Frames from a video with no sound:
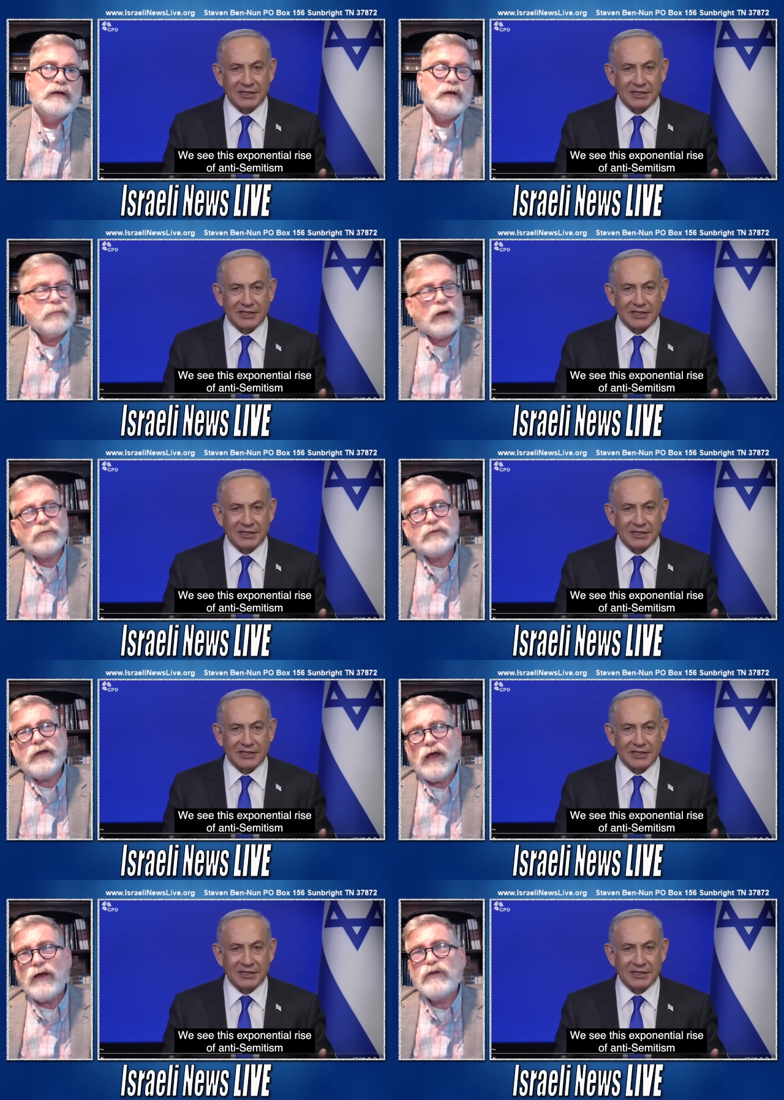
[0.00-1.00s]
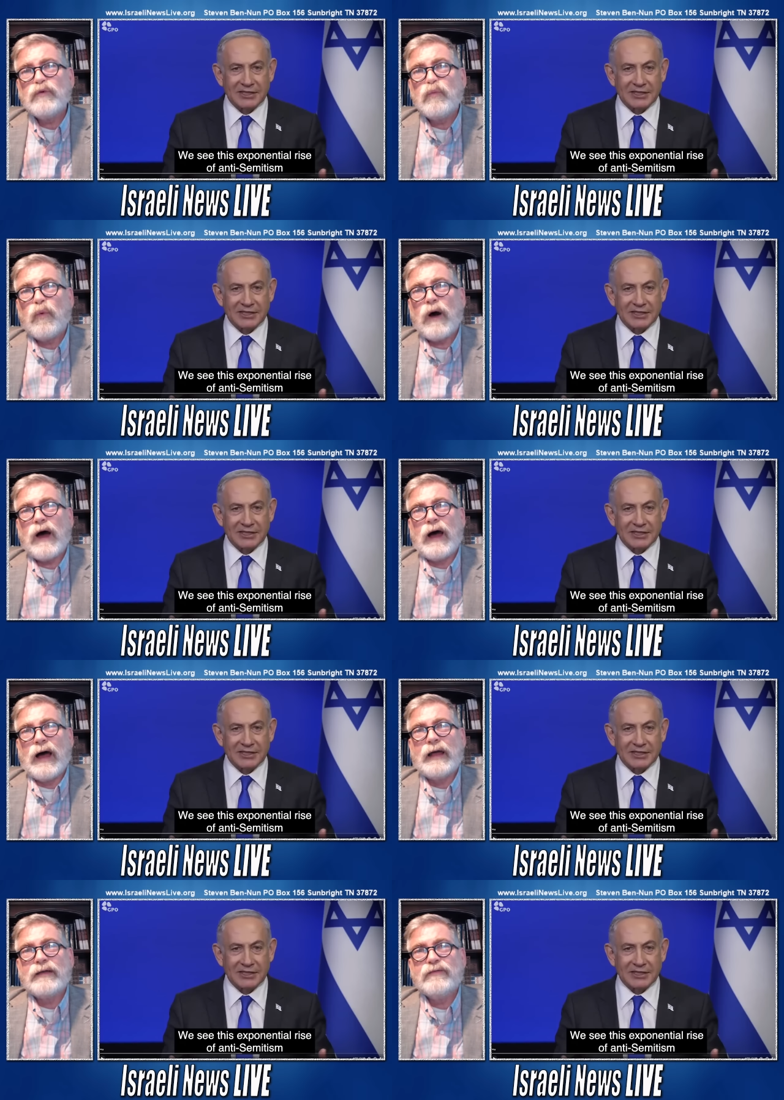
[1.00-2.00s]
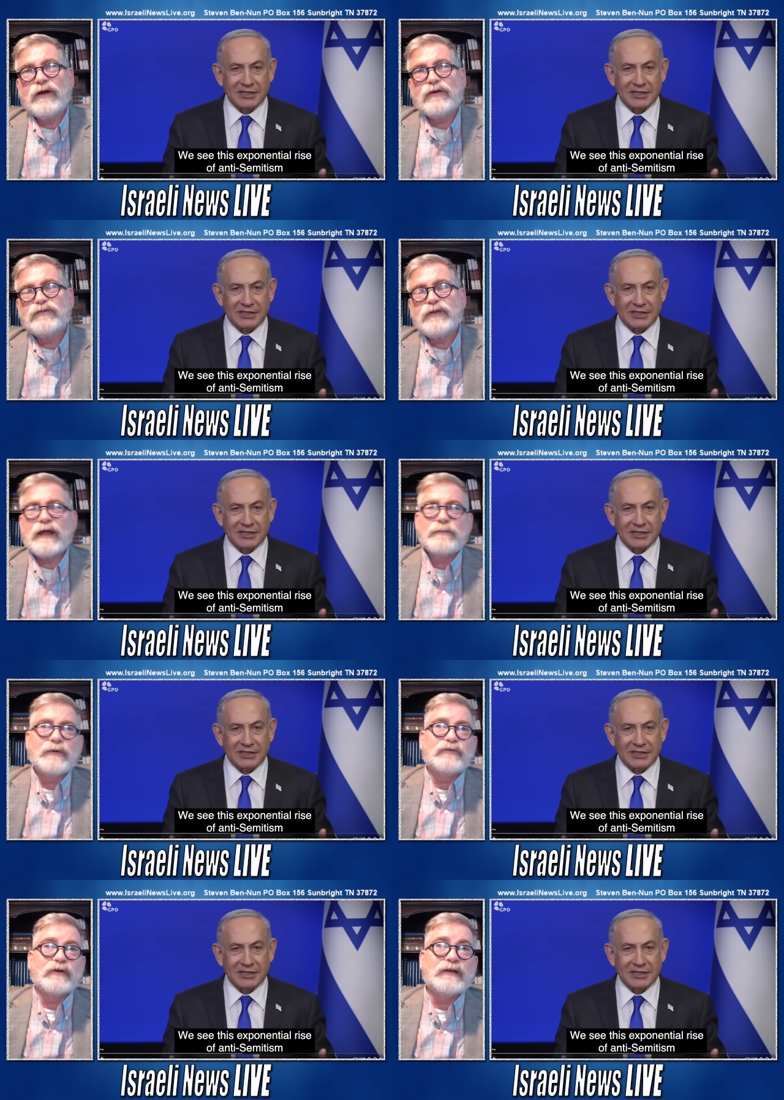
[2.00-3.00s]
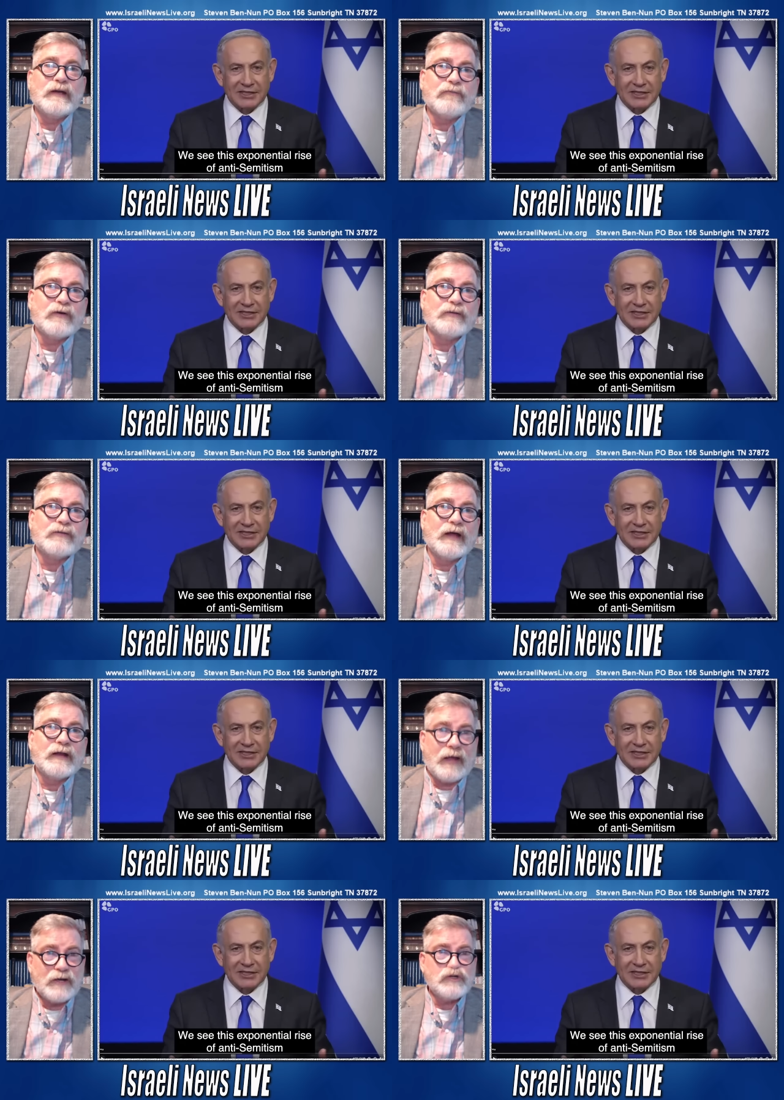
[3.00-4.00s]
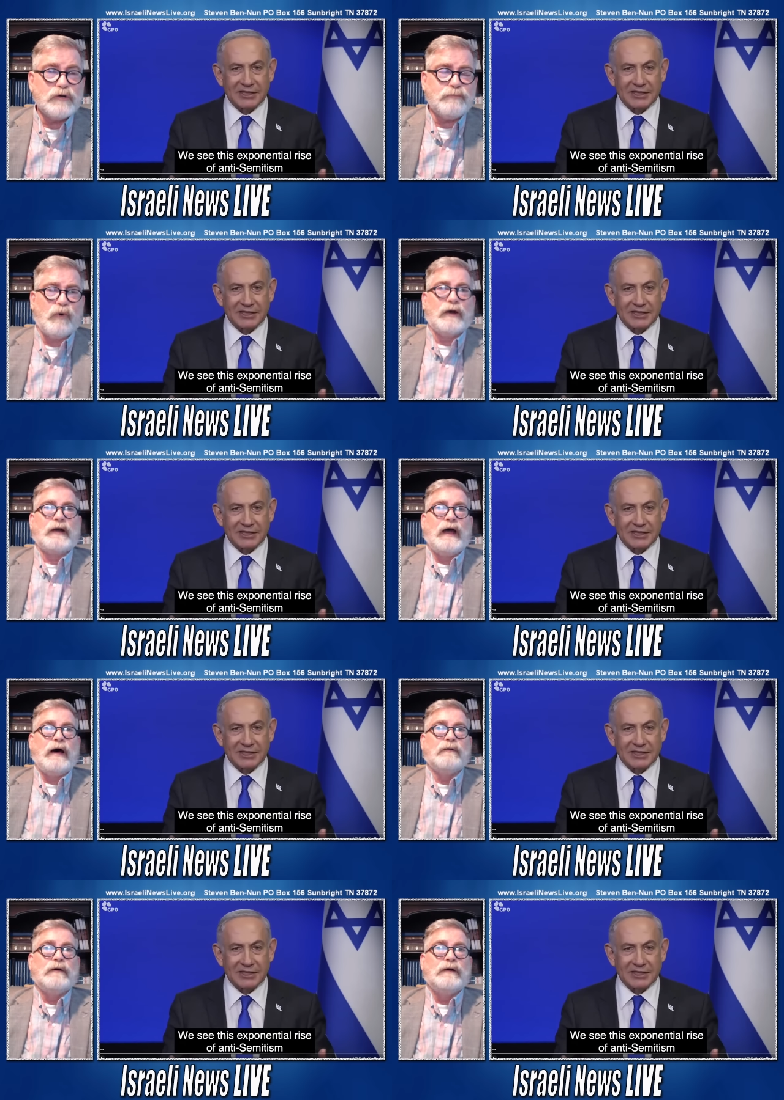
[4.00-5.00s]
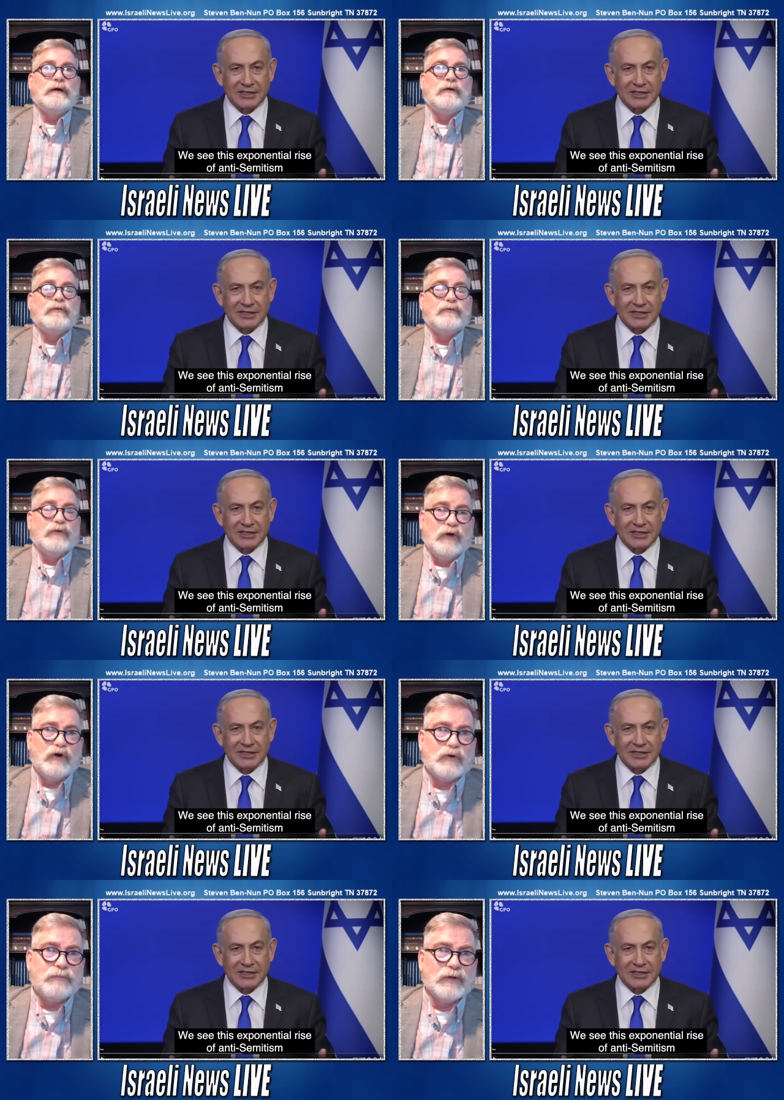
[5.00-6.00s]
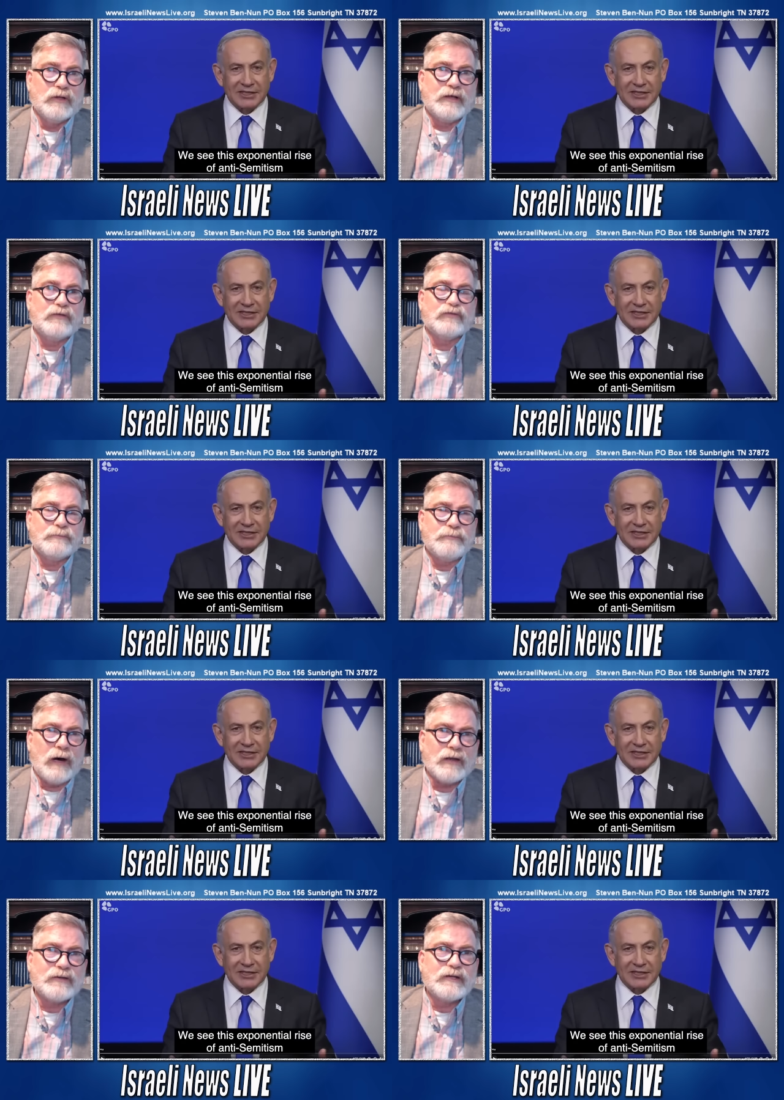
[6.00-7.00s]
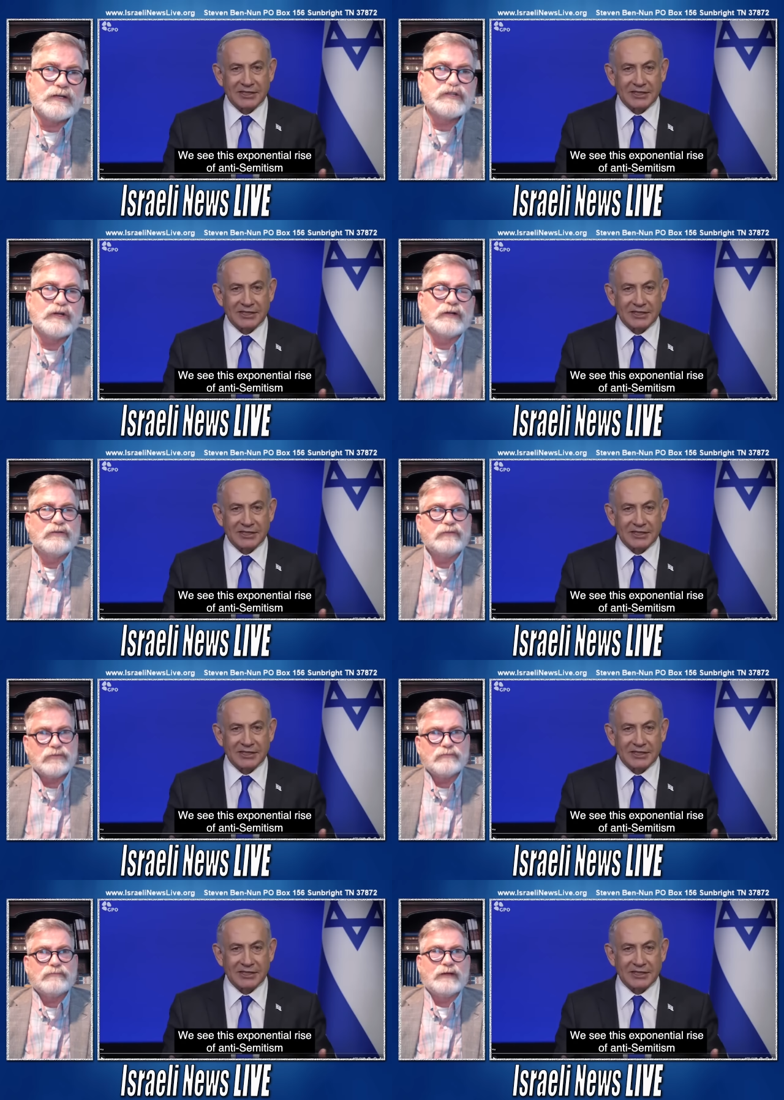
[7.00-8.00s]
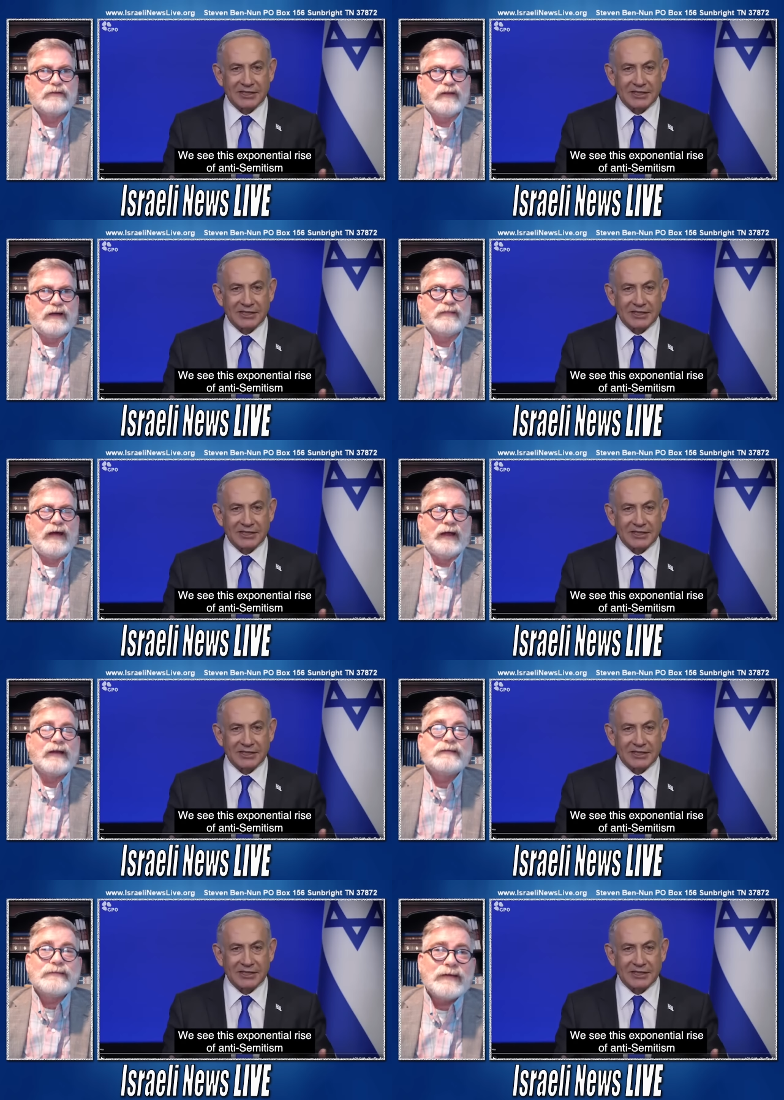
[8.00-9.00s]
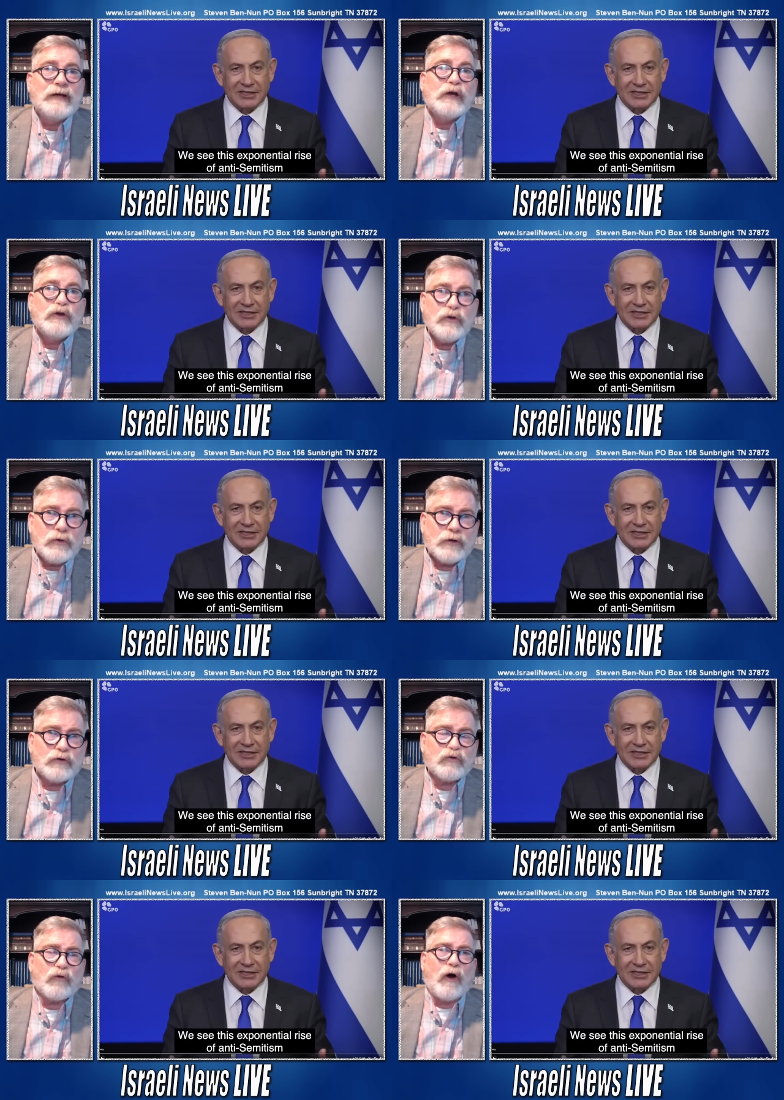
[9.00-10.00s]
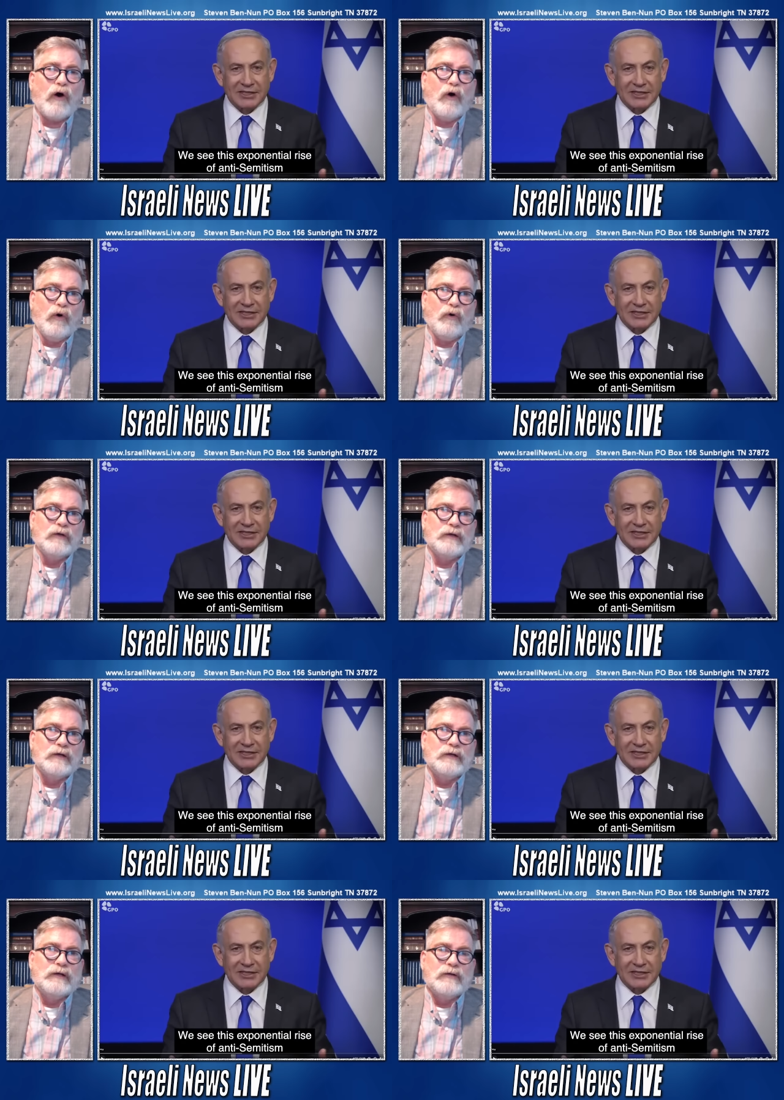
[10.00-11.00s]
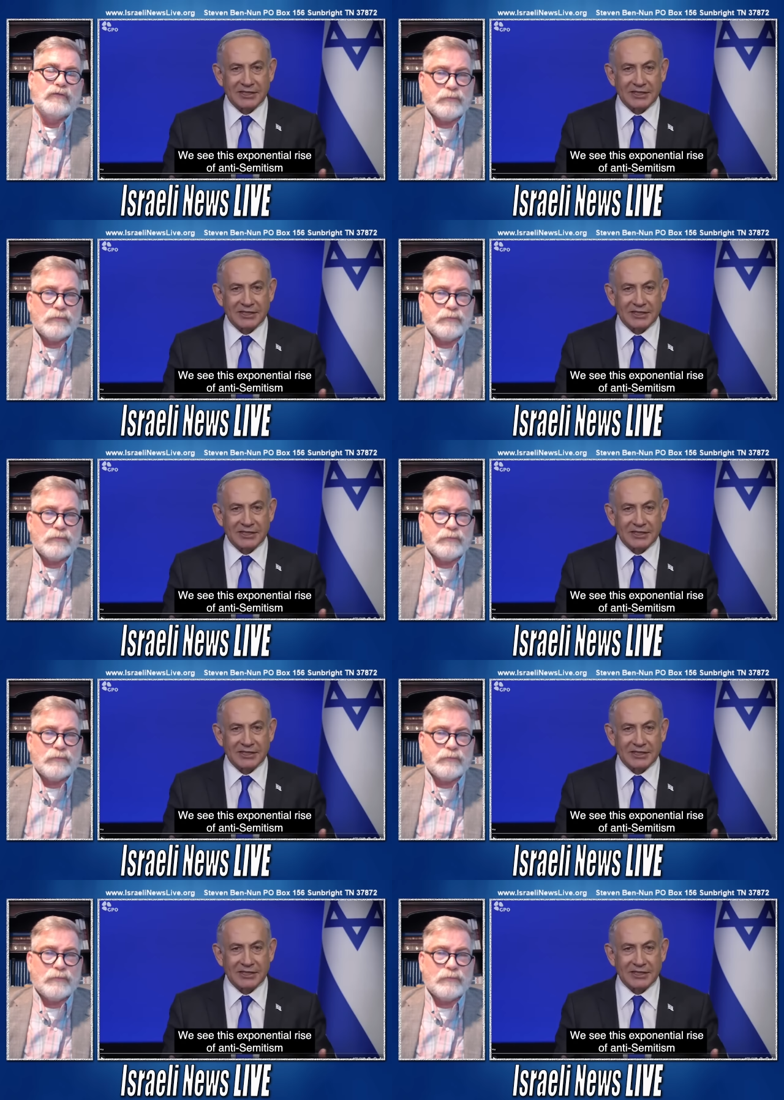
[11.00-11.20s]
Speaker 1: But I'll tell you why their statements are different than, as you pointed out, the local police, the politicians, things like that. You see, you control the